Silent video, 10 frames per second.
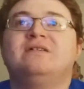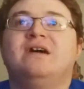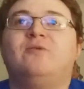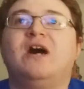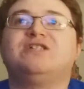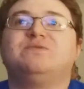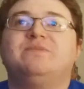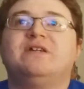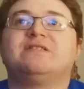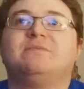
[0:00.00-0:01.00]
watch
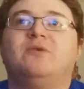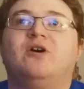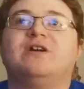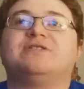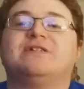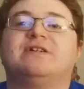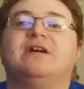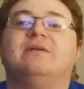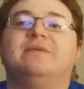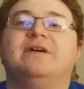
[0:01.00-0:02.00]
Miz and Morrison
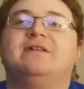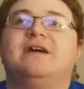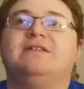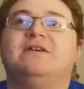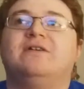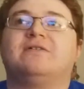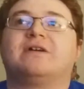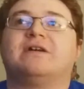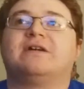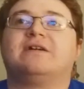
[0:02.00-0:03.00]
come in. I know
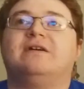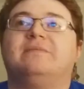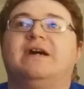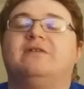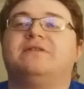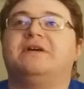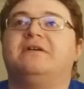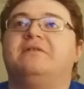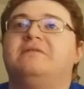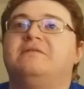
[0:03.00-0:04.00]
they're going to come out now.